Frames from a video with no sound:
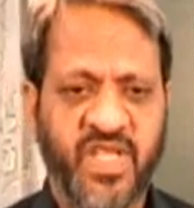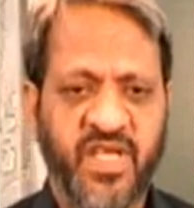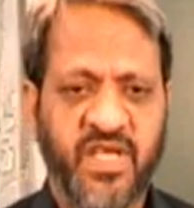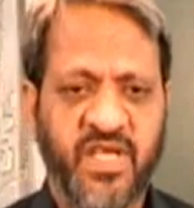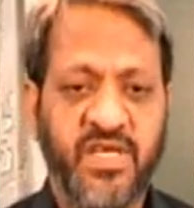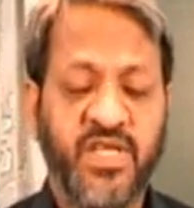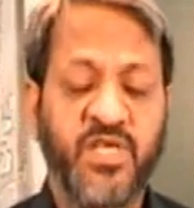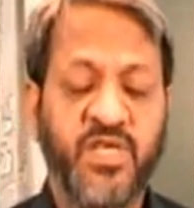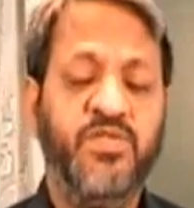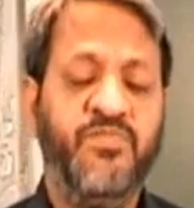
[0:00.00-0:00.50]

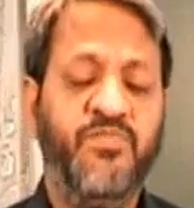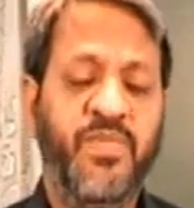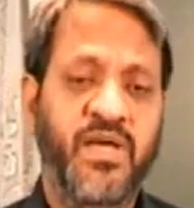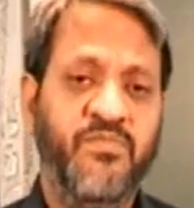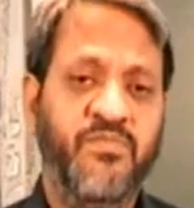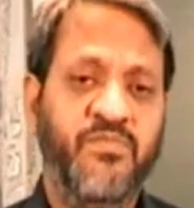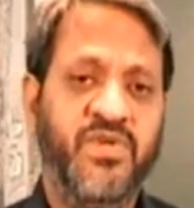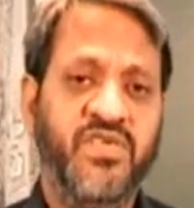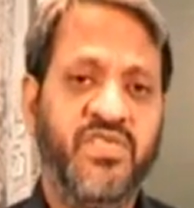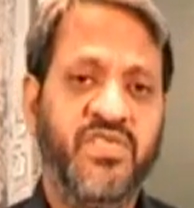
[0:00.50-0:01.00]

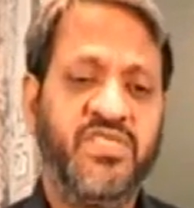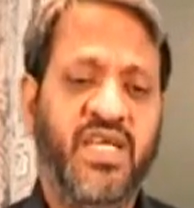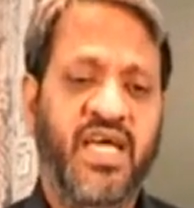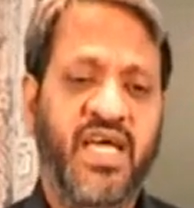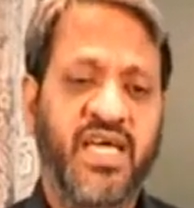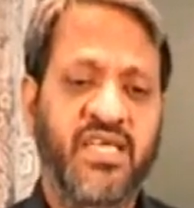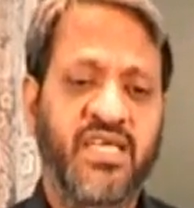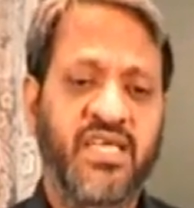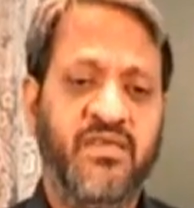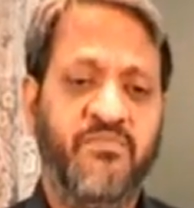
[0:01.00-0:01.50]
newspapers
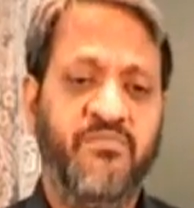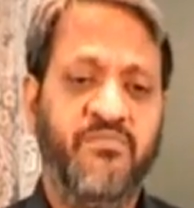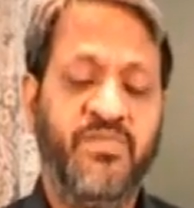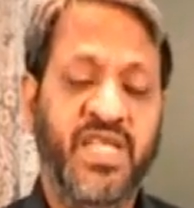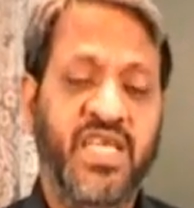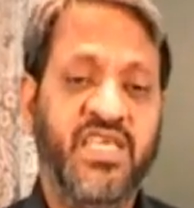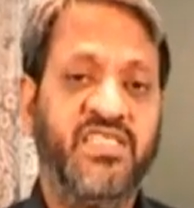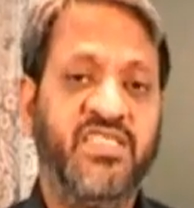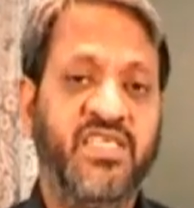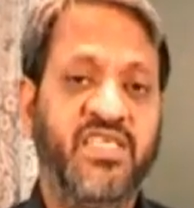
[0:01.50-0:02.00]
and
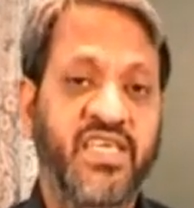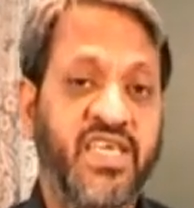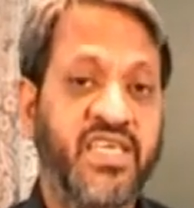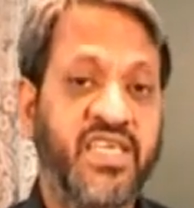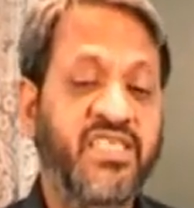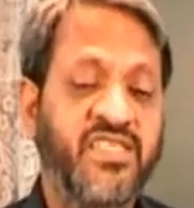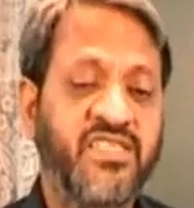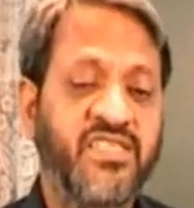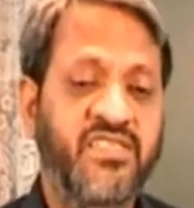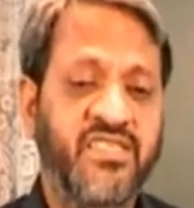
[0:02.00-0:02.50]
press
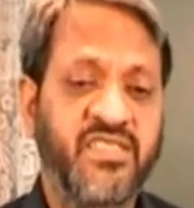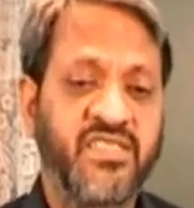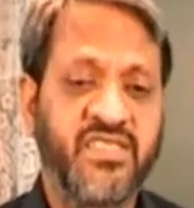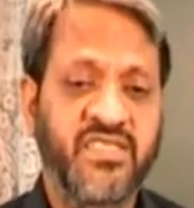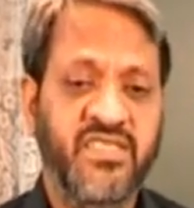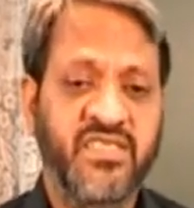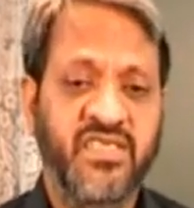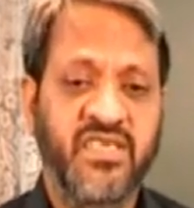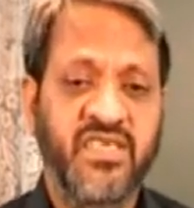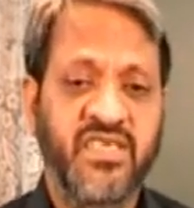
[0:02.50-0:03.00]

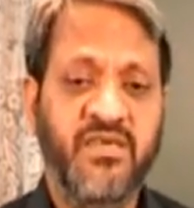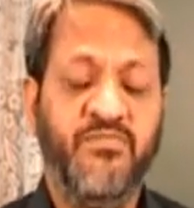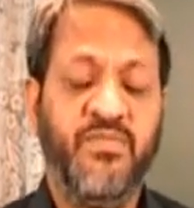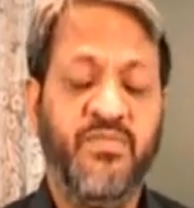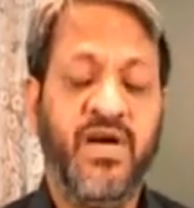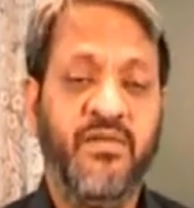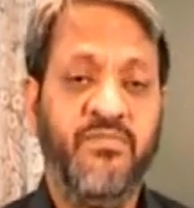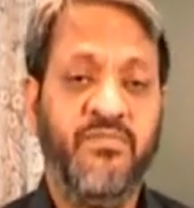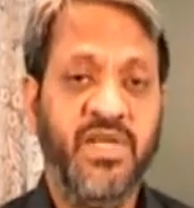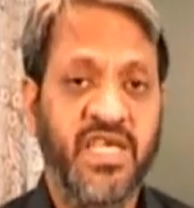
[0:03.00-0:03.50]
agencies keep
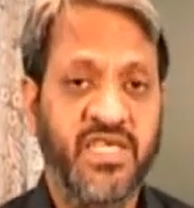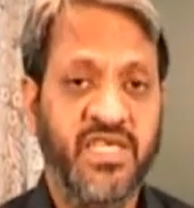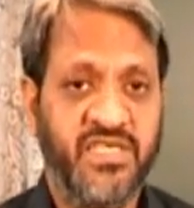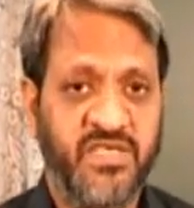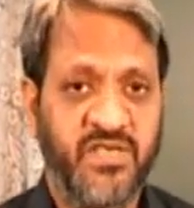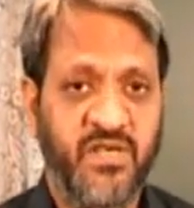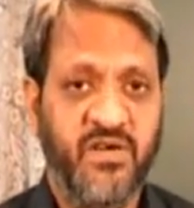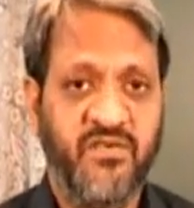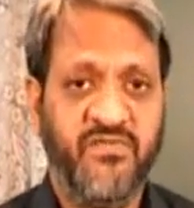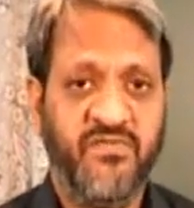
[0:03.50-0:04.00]

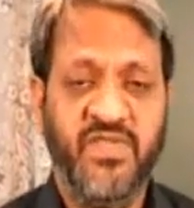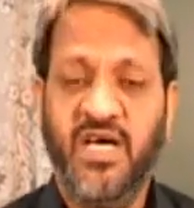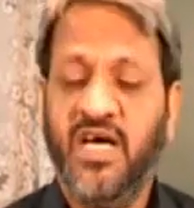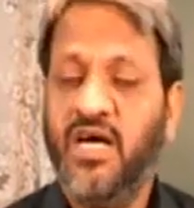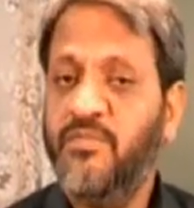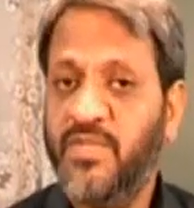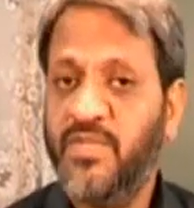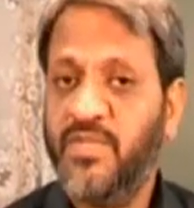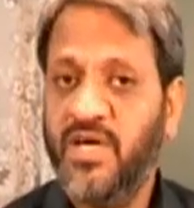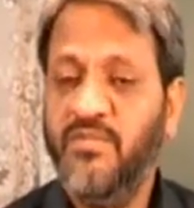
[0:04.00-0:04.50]
abreast of the
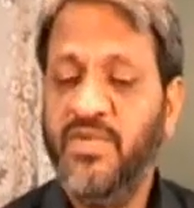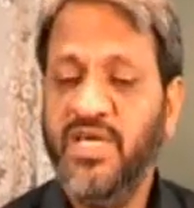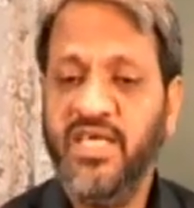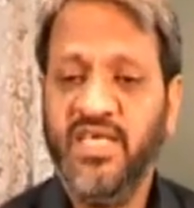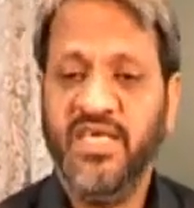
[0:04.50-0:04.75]
upcoming